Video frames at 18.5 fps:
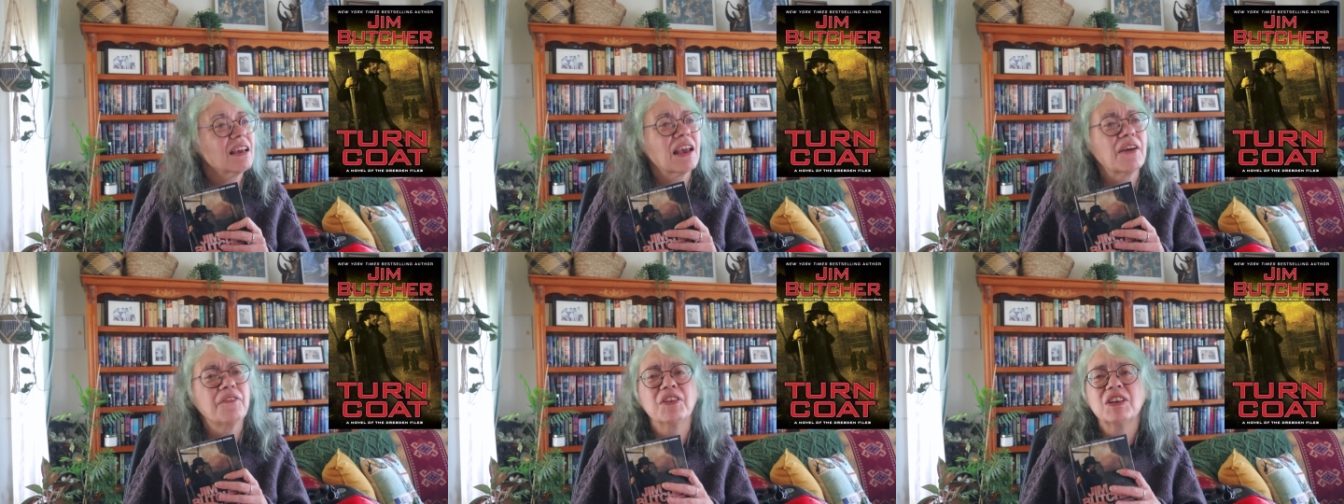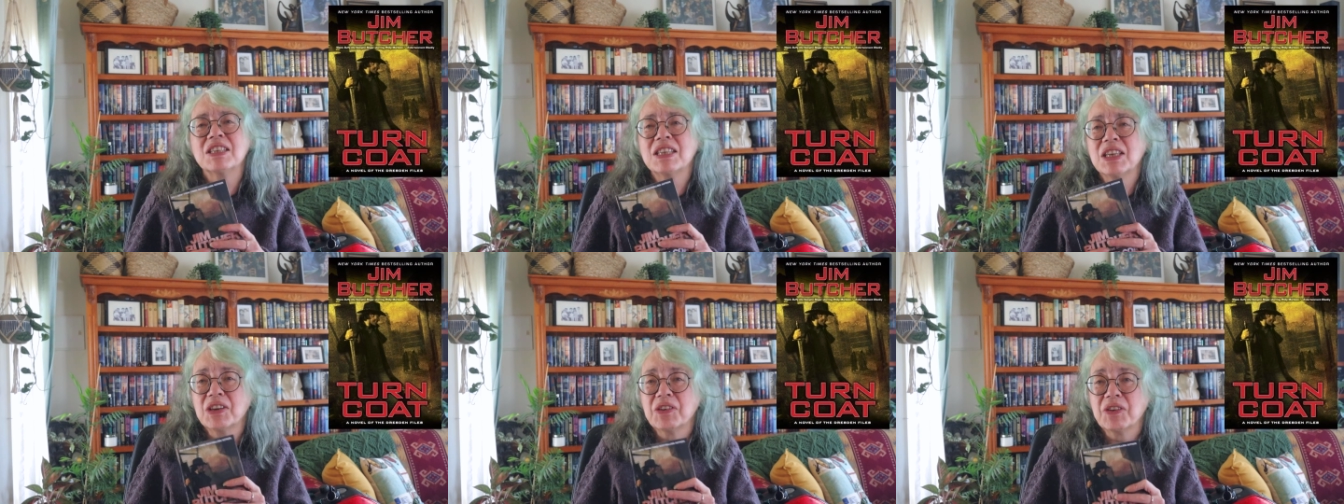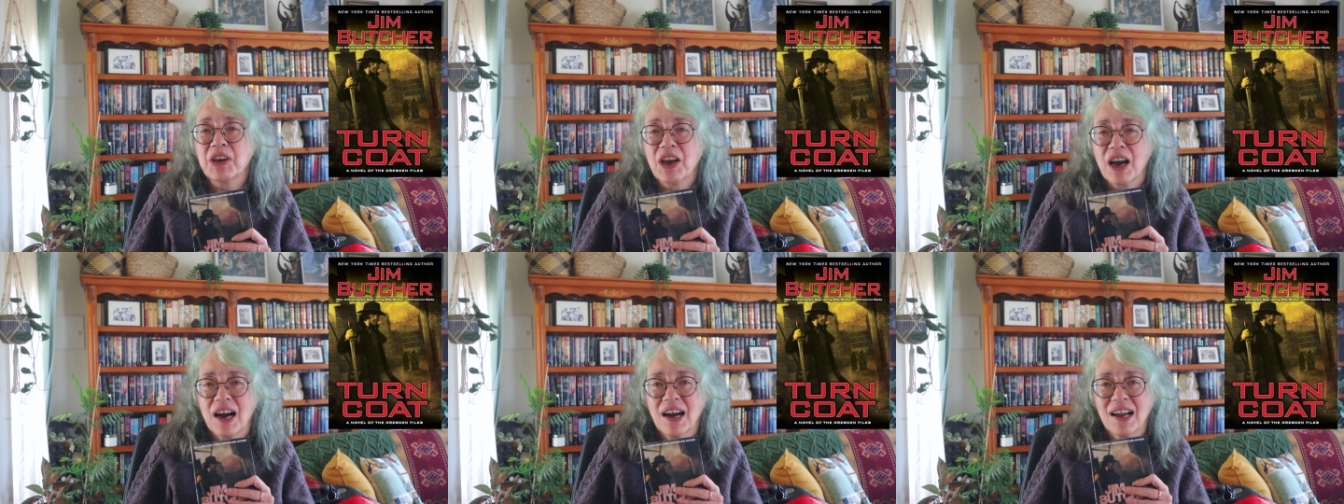
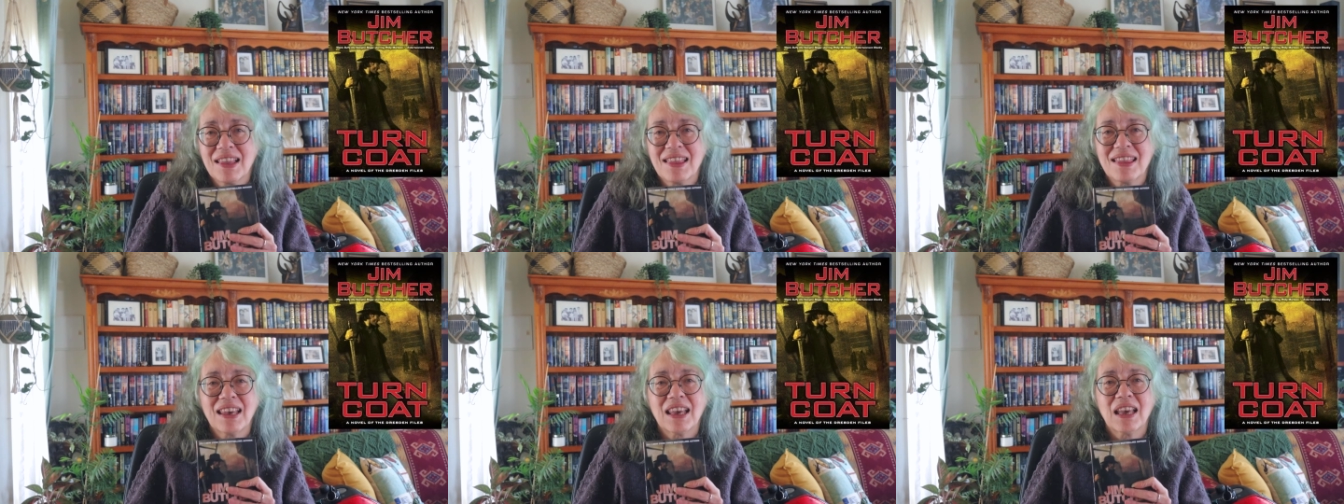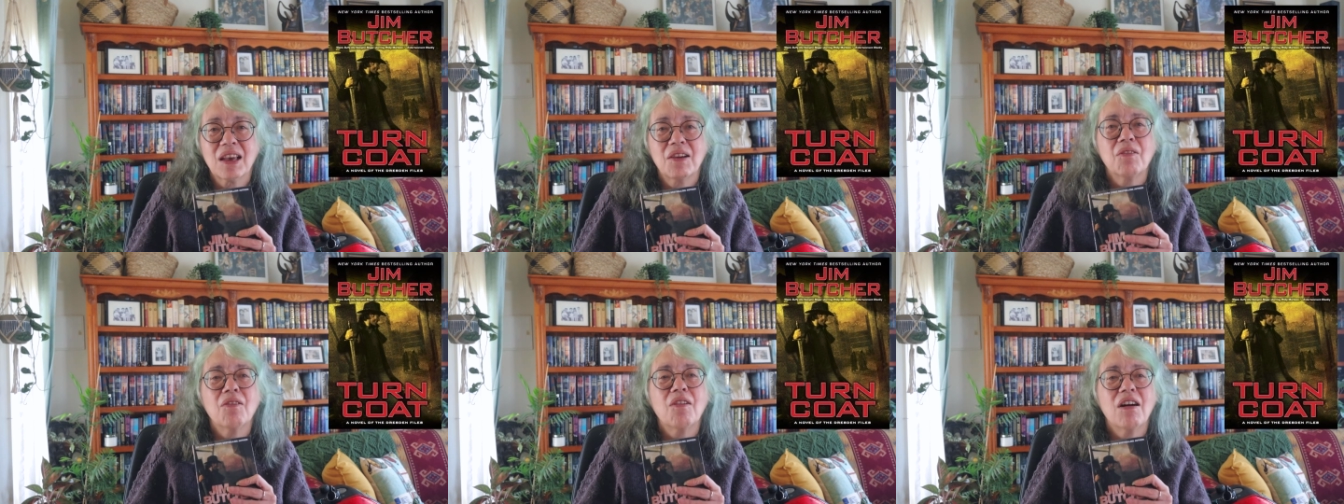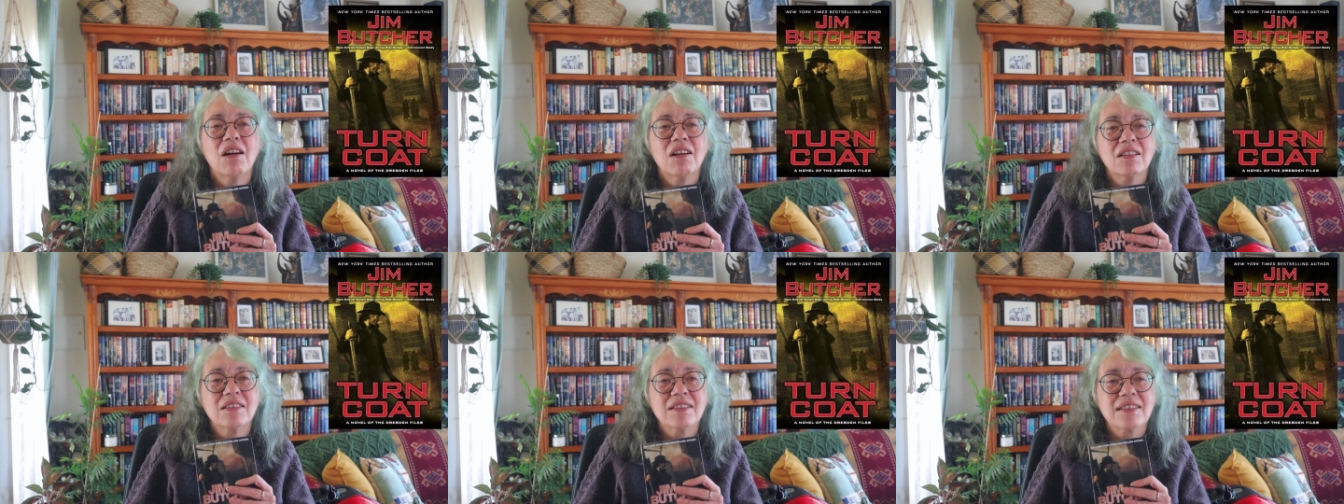cafeteria, I think it
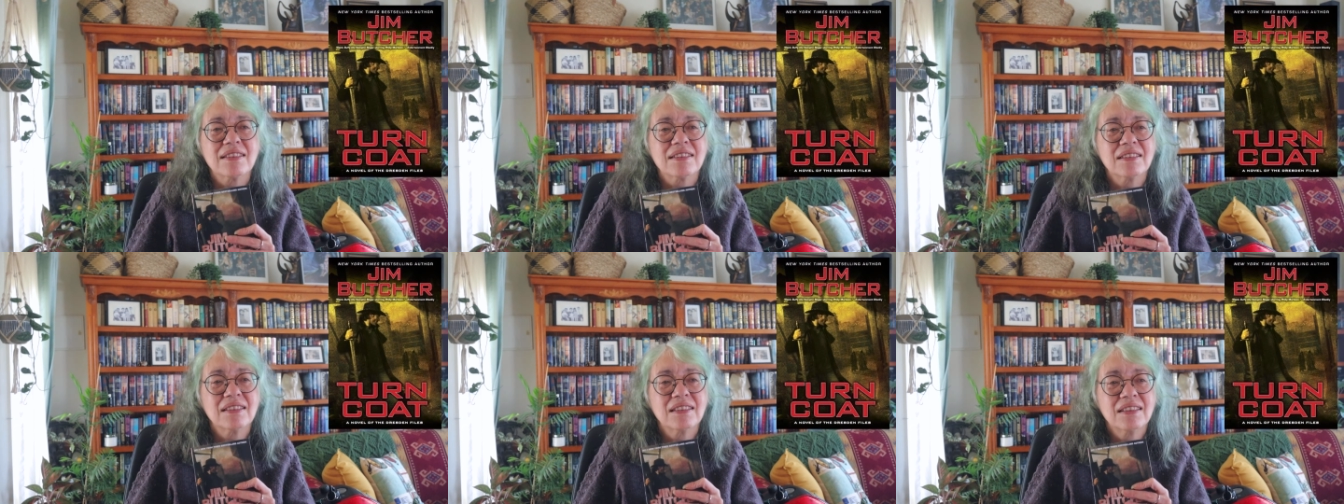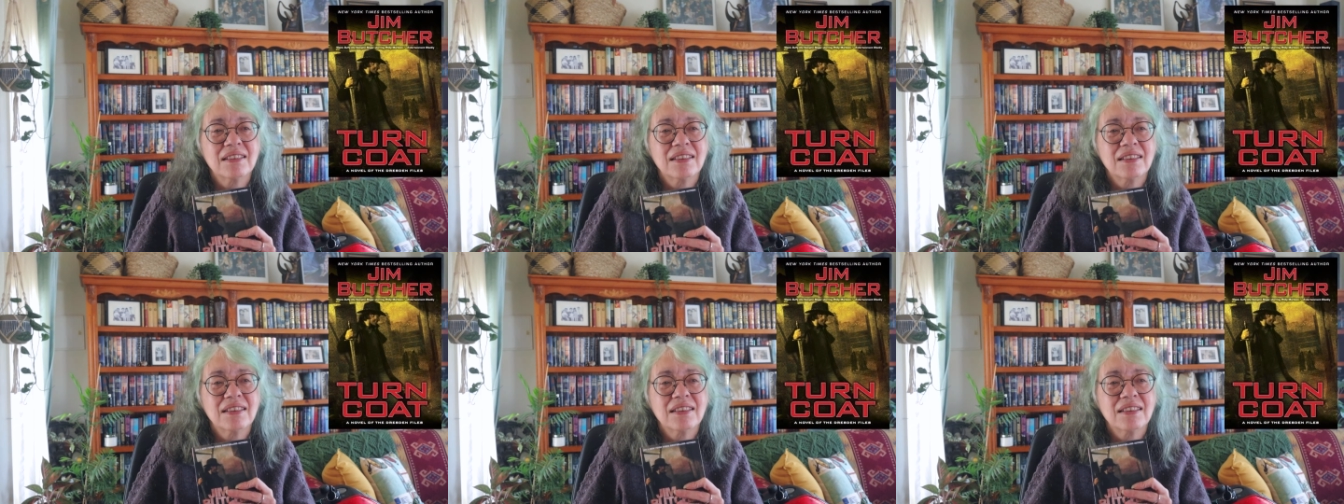was.